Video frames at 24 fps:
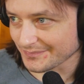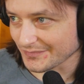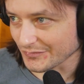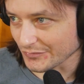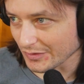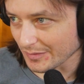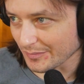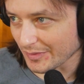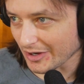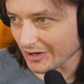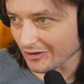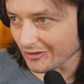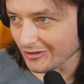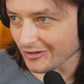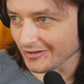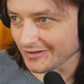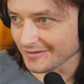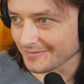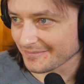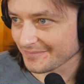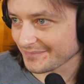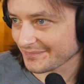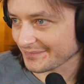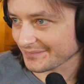
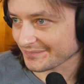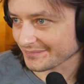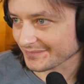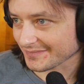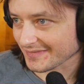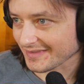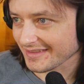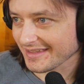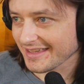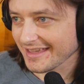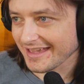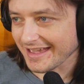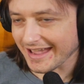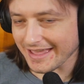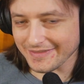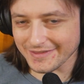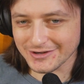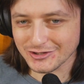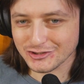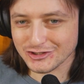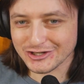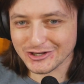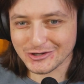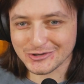Rebuttal. And
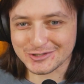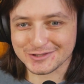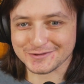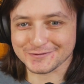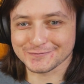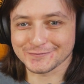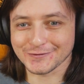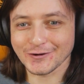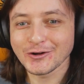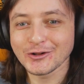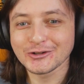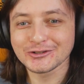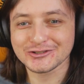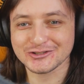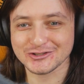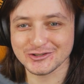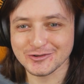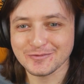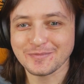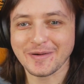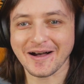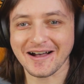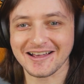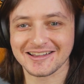then she goes full
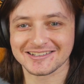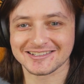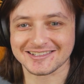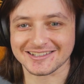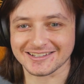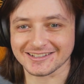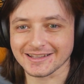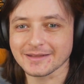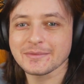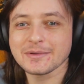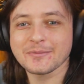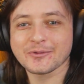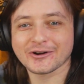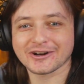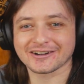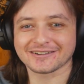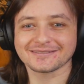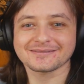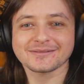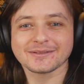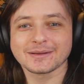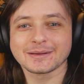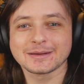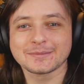Tsubasa. Let me
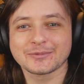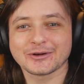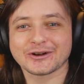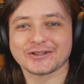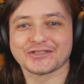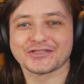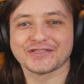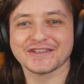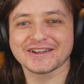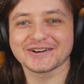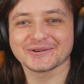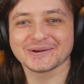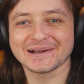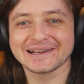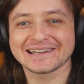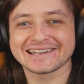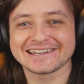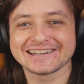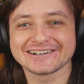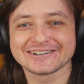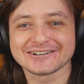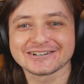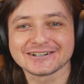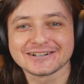put a thing right
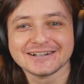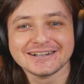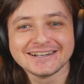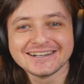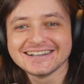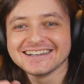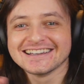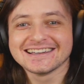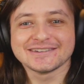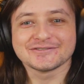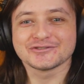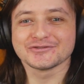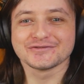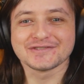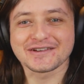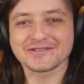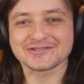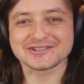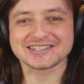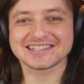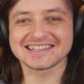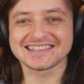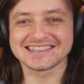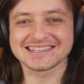here. If you've
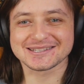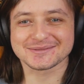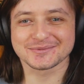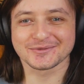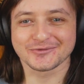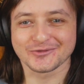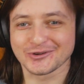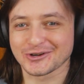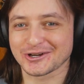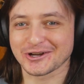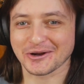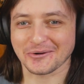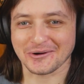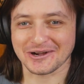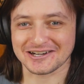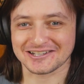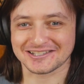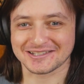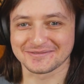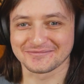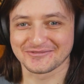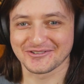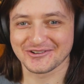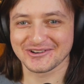never seen this before, go watch
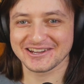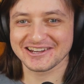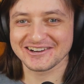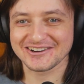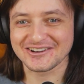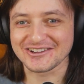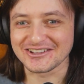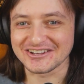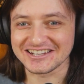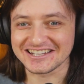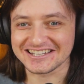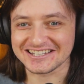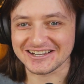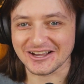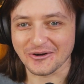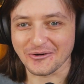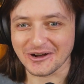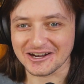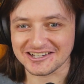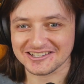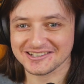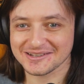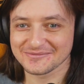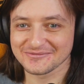Symphogear. You need to go
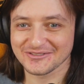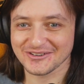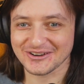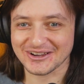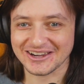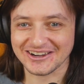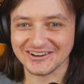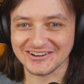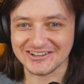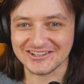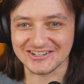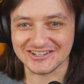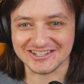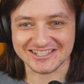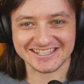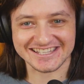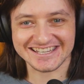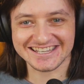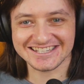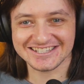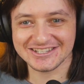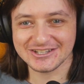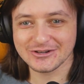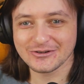watch Symphogear. You just
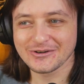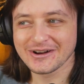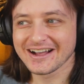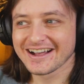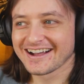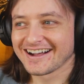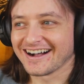need to.